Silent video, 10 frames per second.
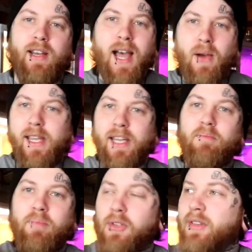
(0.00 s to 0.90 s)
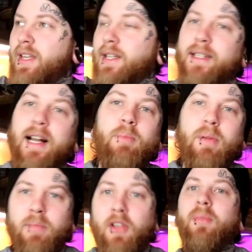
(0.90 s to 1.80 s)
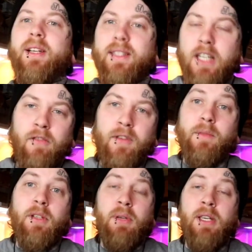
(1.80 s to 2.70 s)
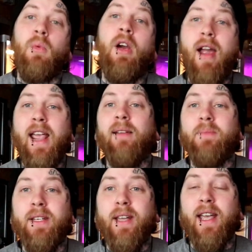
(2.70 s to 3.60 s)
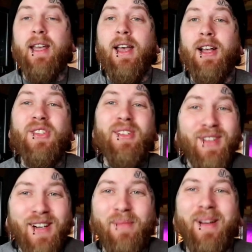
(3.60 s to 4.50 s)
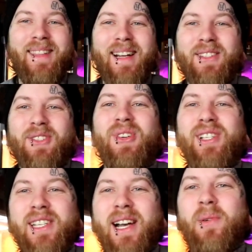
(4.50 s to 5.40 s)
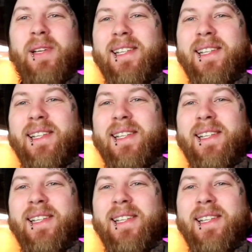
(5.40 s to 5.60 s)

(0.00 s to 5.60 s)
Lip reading: and how I kind of built things up and built myself up to be where I am today. So let's talk about that story, shall